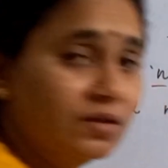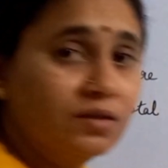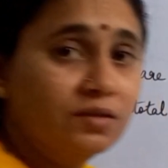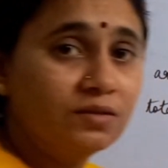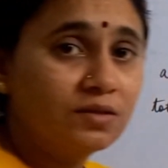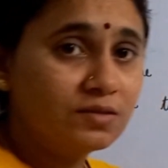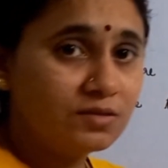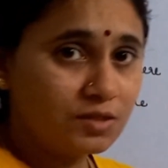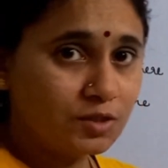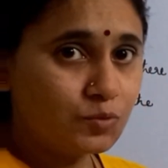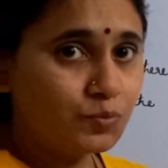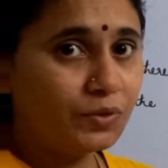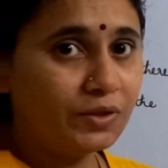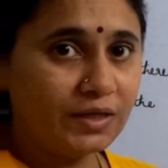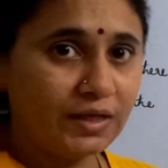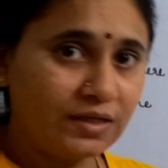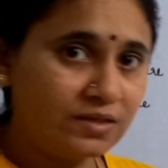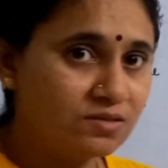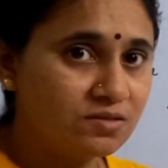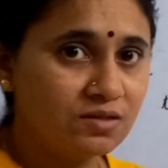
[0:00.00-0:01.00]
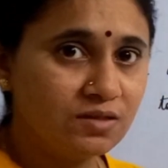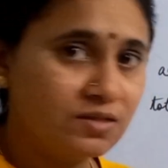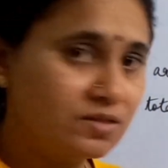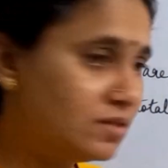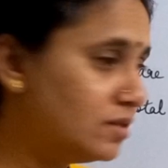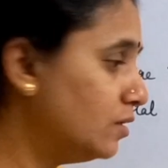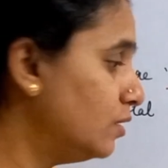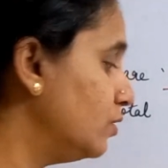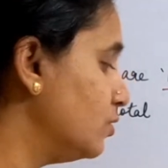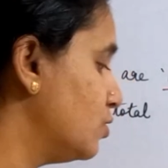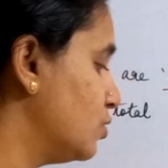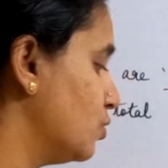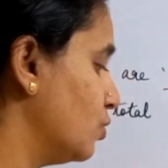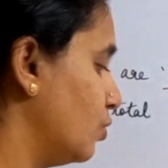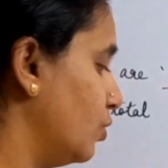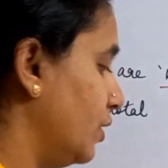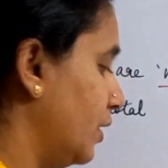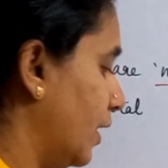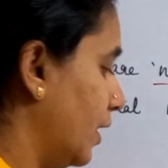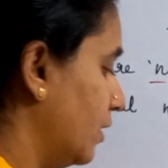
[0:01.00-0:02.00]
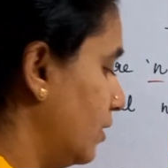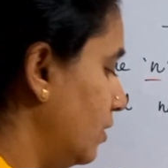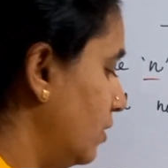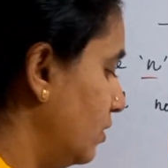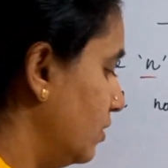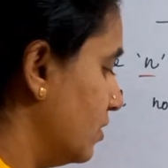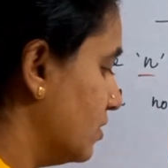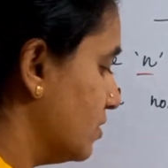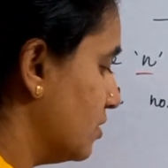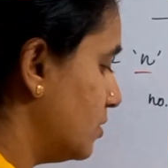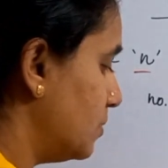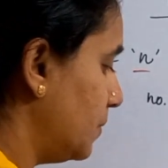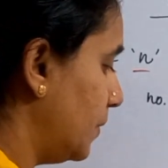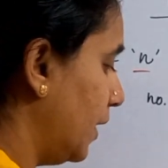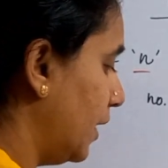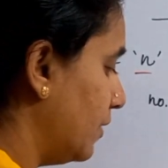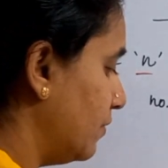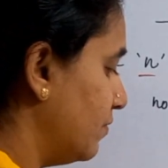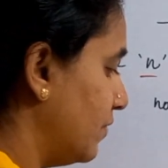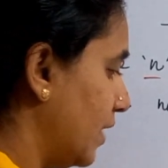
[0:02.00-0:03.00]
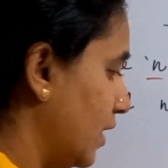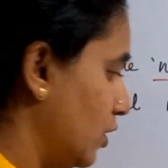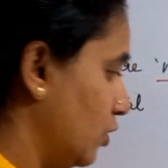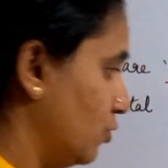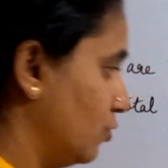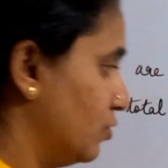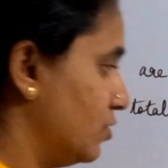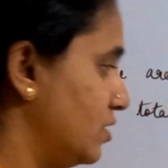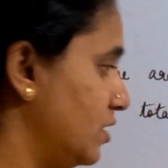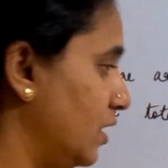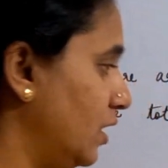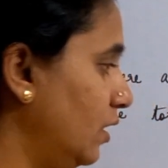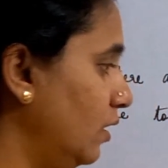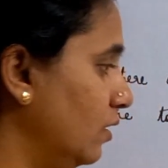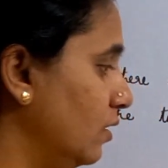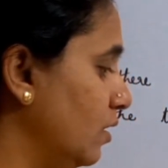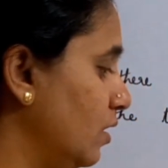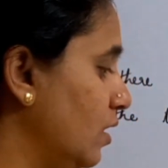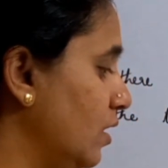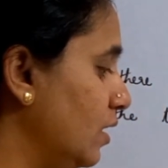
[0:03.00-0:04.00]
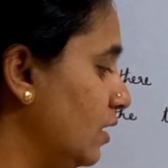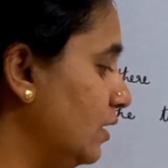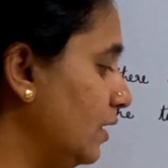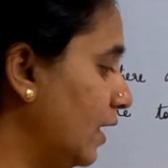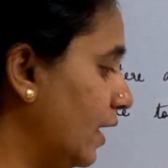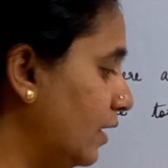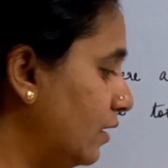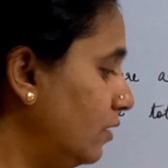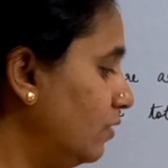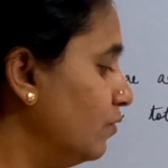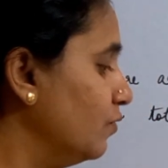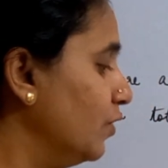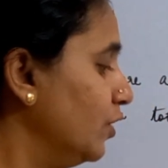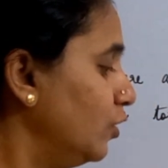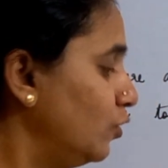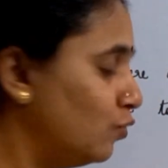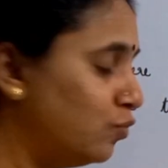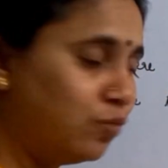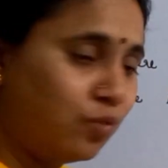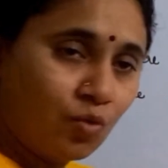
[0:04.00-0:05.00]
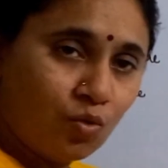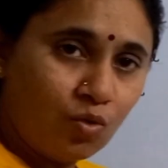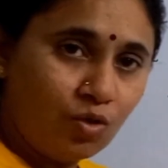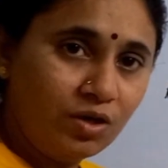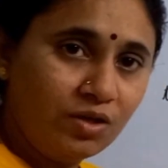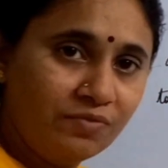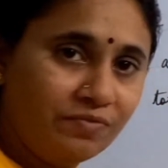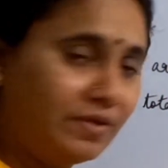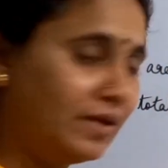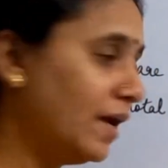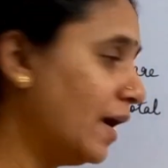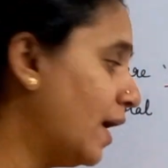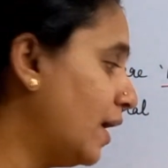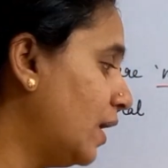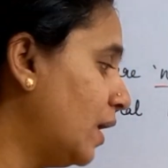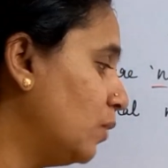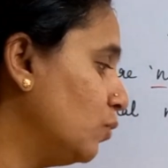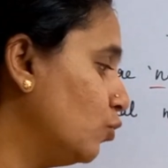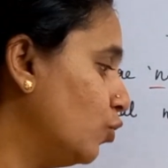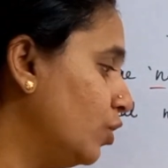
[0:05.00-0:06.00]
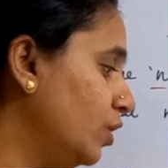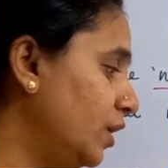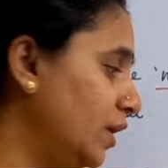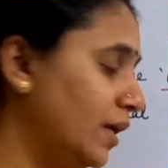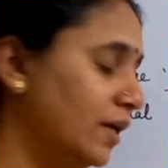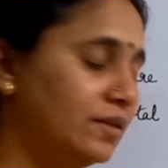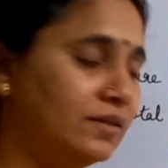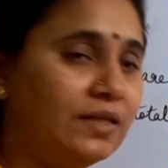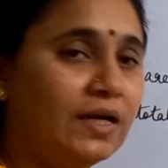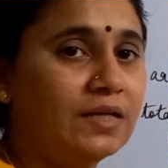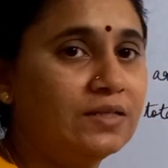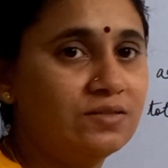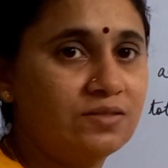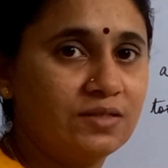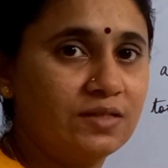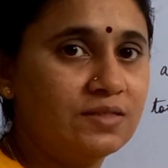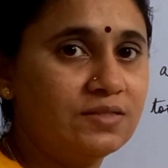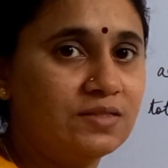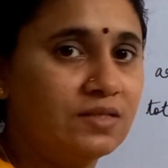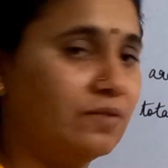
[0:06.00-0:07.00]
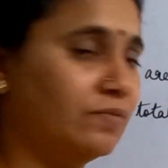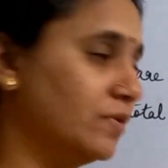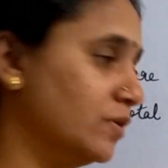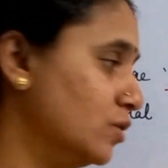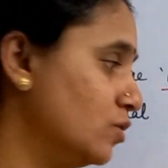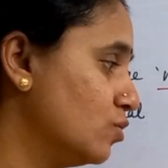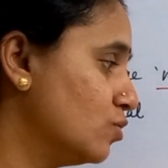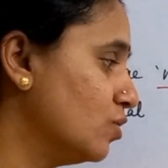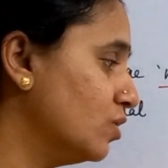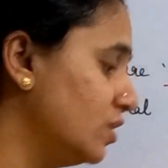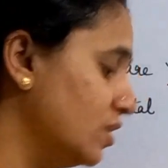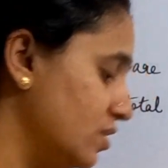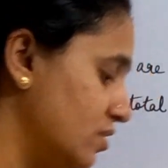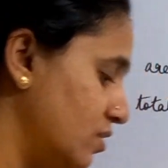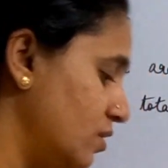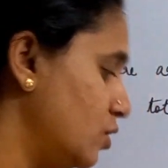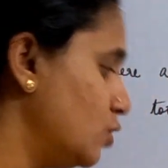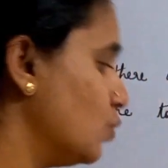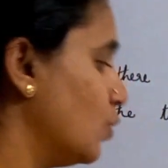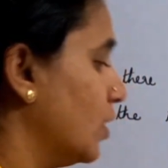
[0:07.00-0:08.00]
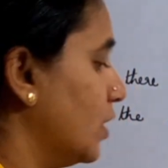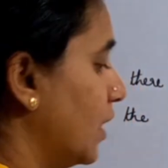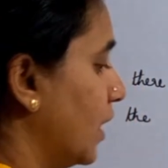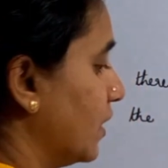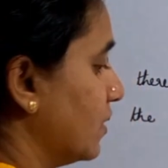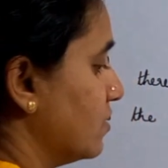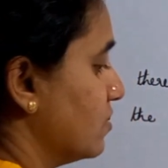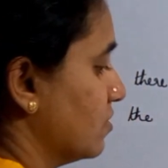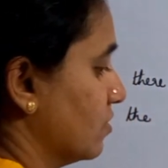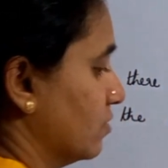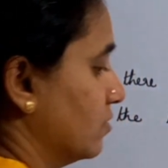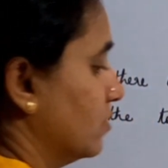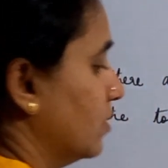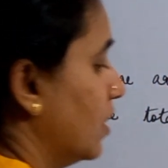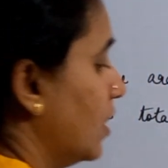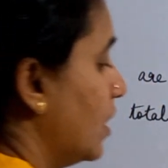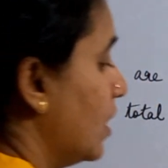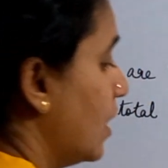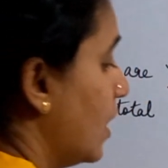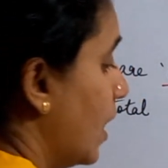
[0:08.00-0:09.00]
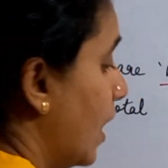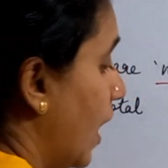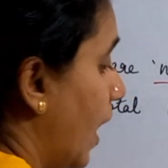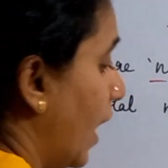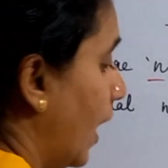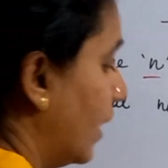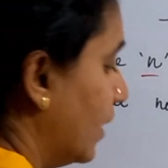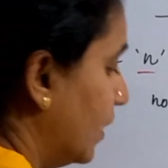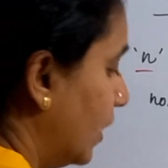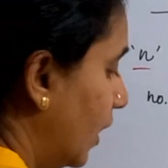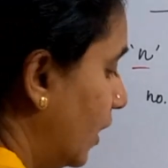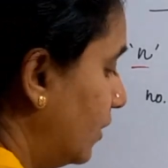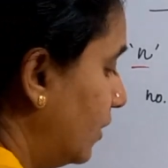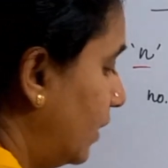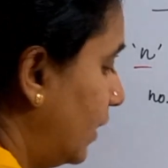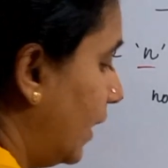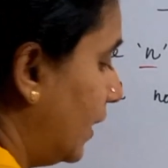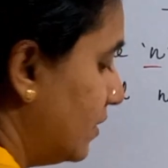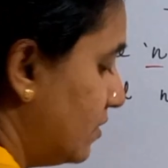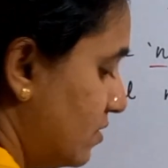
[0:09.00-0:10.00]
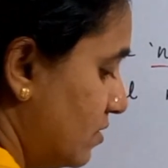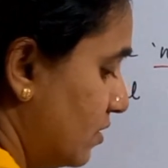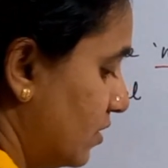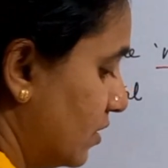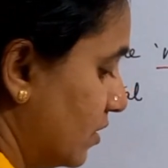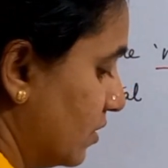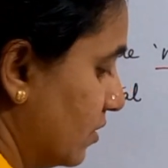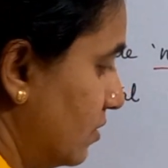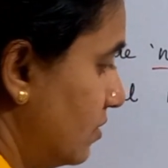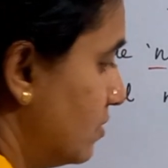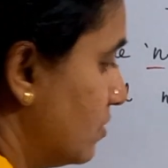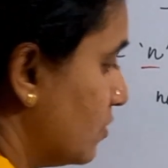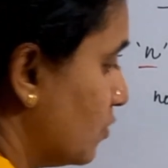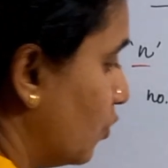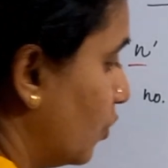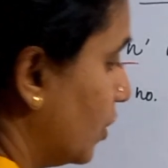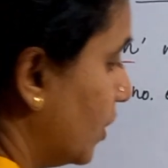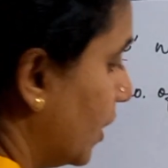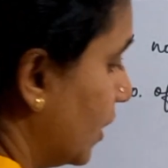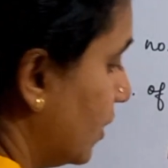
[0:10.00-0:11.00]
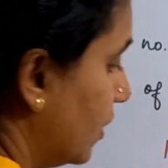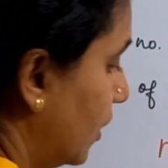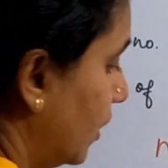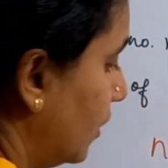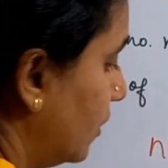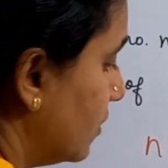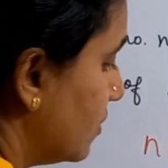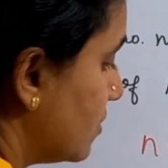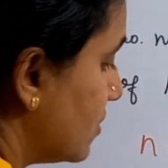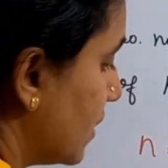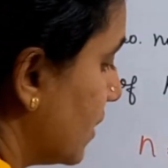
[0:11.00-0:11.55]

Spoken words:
This is one answer, isn't it? So n, this is my n value. See, n with 4 if I add, I am going to get the answer as 7. So this is one answer. Another answer is, for getting this